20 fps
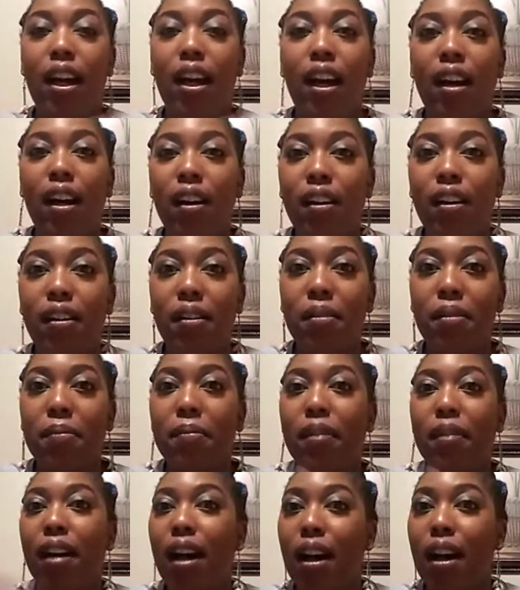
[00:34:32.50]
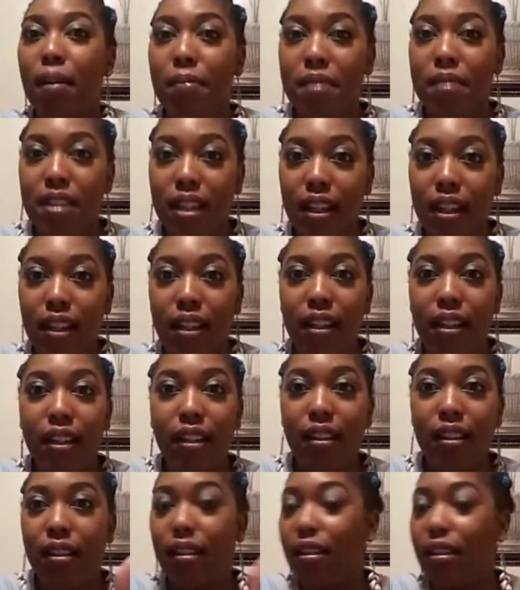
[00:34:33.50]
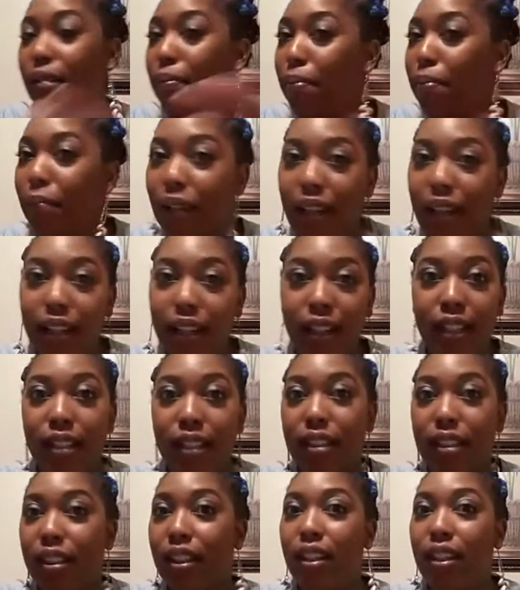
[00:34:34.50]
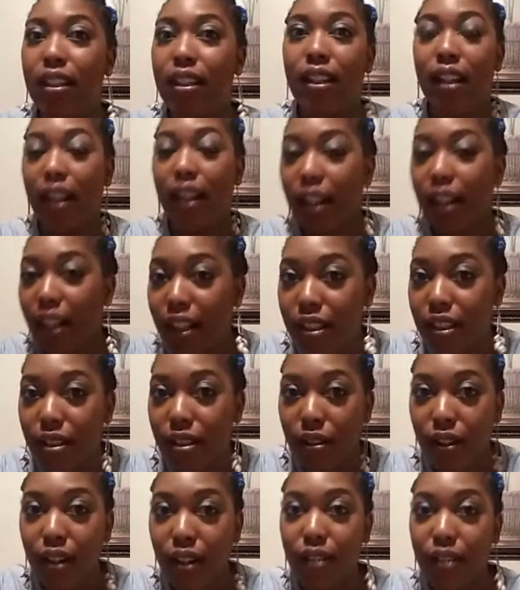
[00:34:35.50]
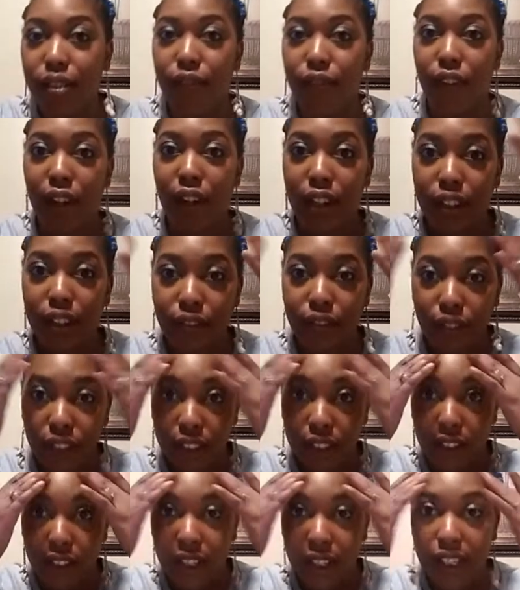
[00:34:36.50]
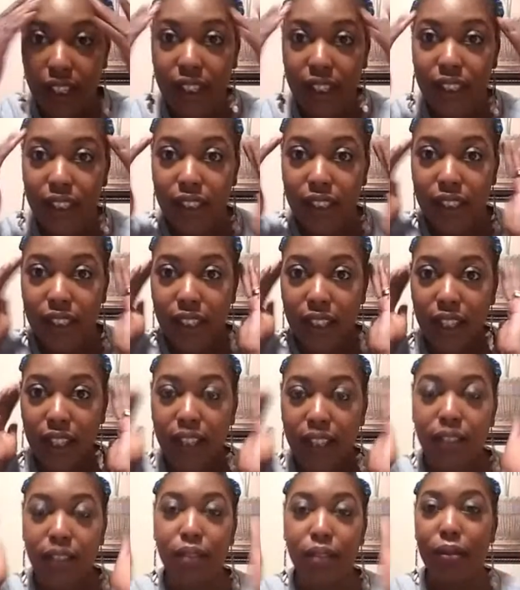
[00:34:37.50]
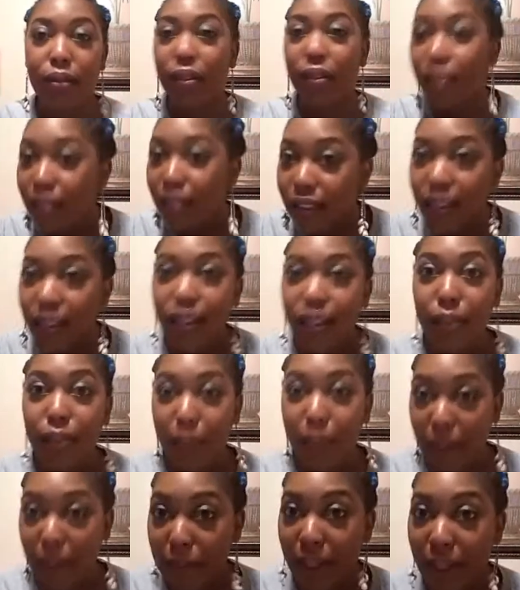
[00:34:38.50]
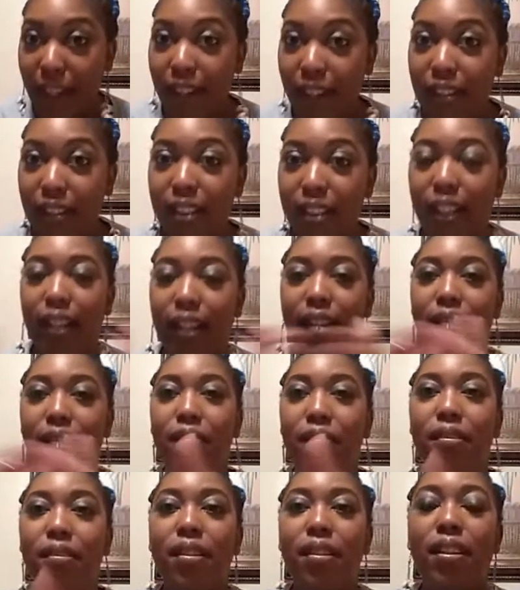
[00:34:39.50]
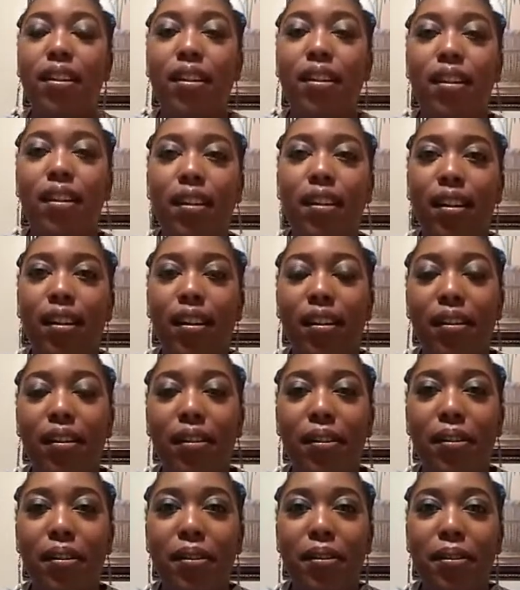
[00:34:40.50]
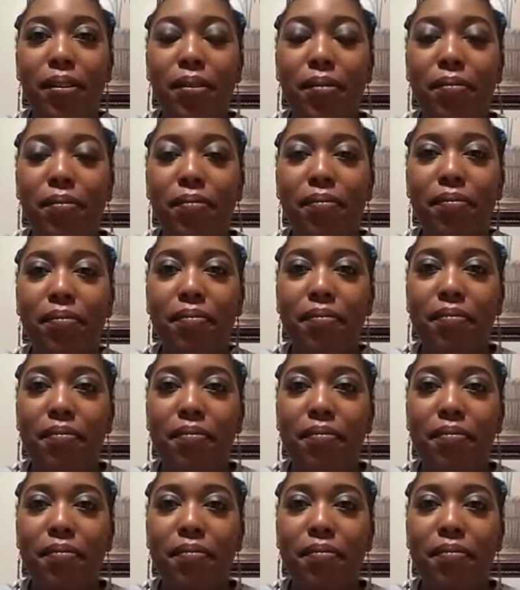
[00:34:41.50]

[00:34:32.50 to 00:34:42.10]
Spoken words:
I'm selling bonnets and head scarves as far as for your edges to lay your baby hairs down. Um,